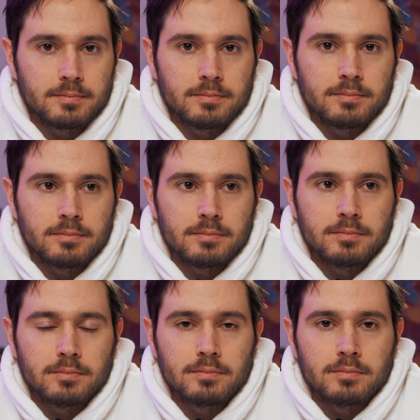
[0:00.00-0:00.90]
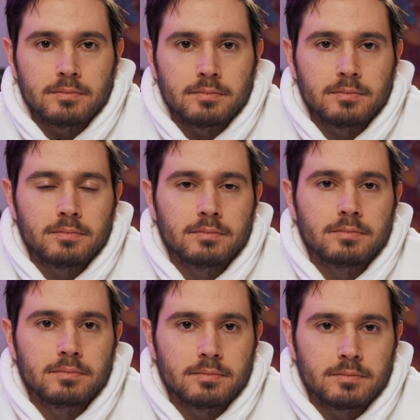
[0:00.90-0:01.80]

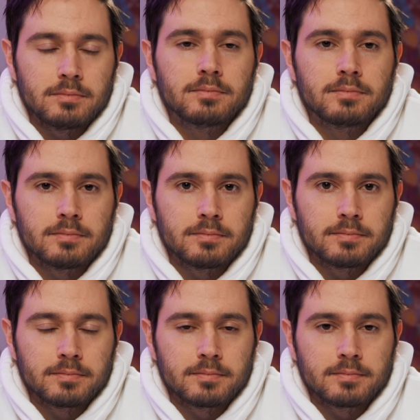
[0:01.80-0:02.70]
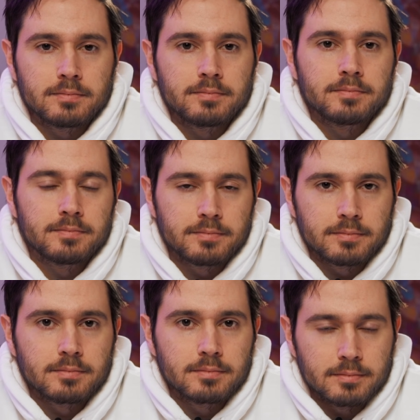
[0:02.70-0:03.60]

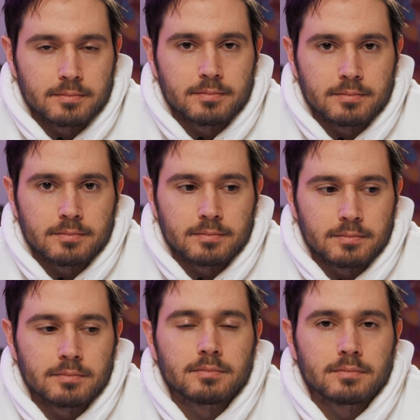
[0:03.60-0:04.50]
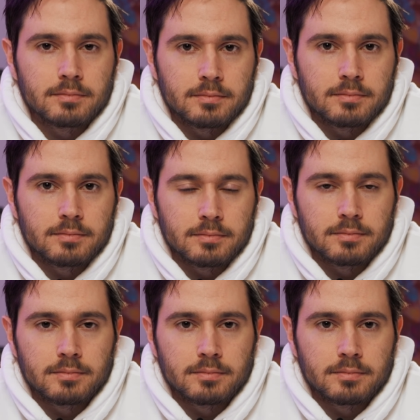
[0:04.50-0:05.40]

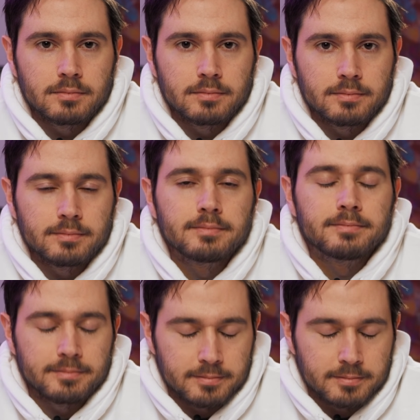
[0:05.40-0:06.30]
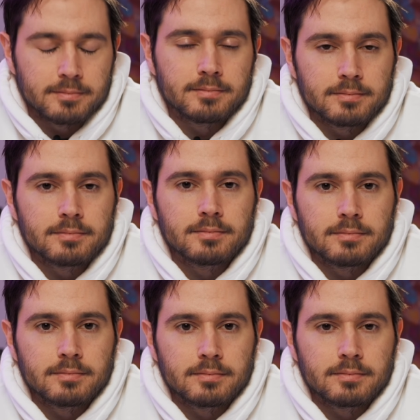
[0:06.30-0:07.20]

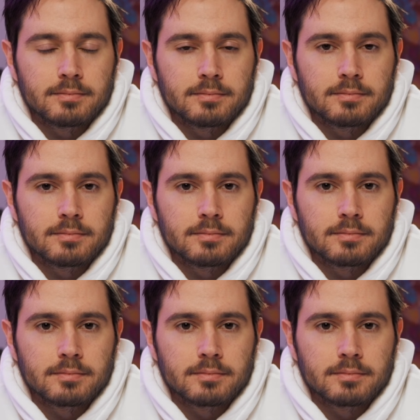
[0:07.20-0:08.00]
No words are spoken by the person on screen.